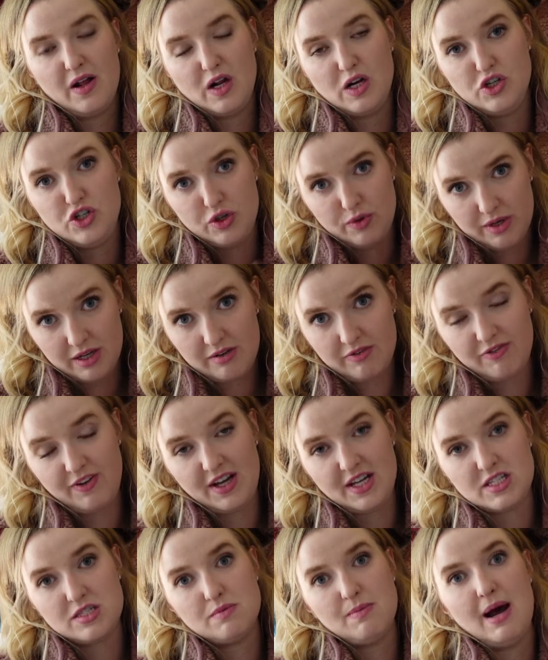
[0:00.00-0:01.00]
doing
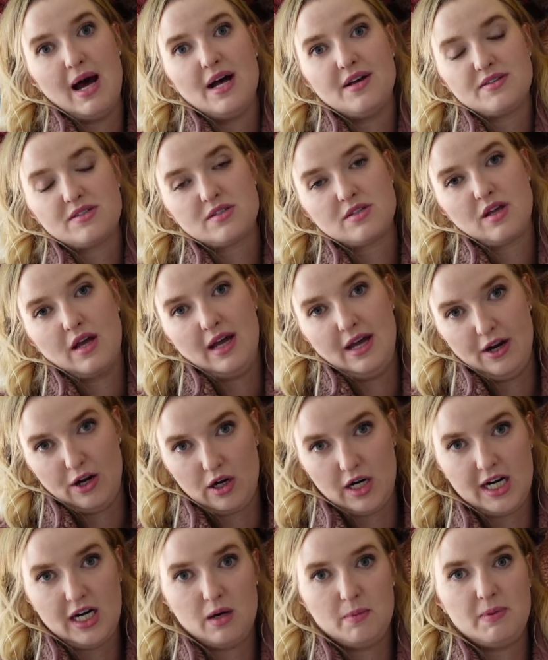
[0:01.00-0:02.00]
face masks in
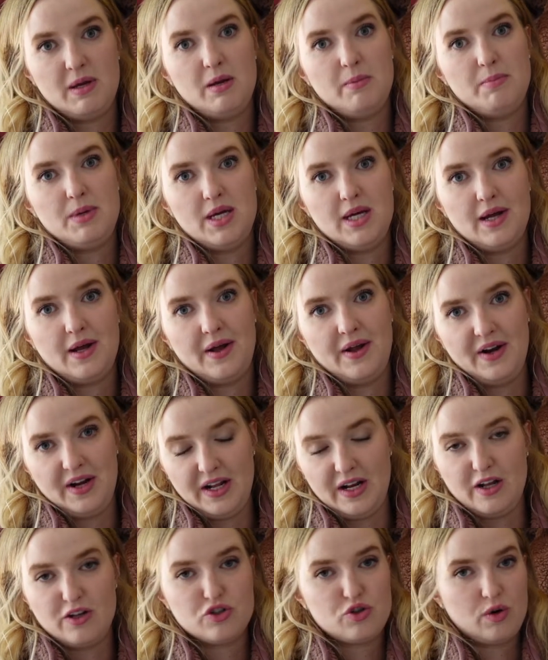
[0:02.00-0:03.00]
our Airbnb, and
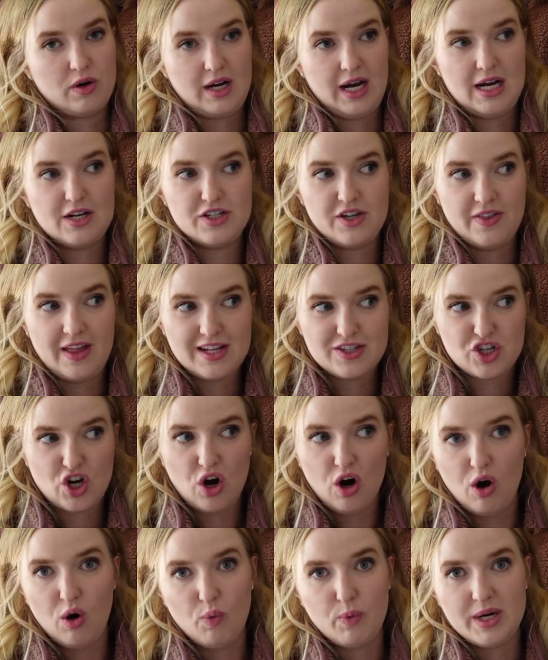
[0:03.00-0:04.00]
eating DoorDash, and that's
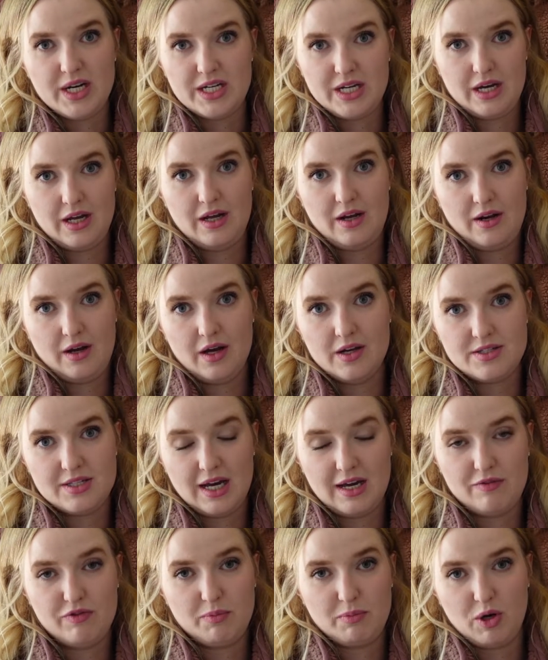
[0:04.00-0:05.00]
all we did,
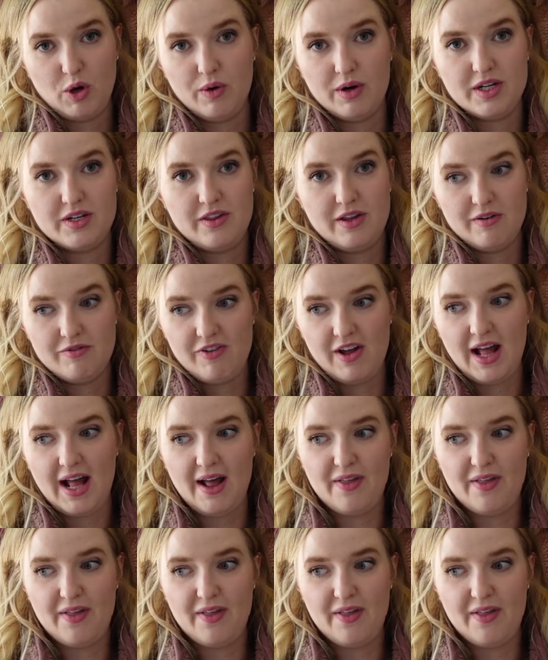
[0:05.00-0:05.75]
aside from going to the event.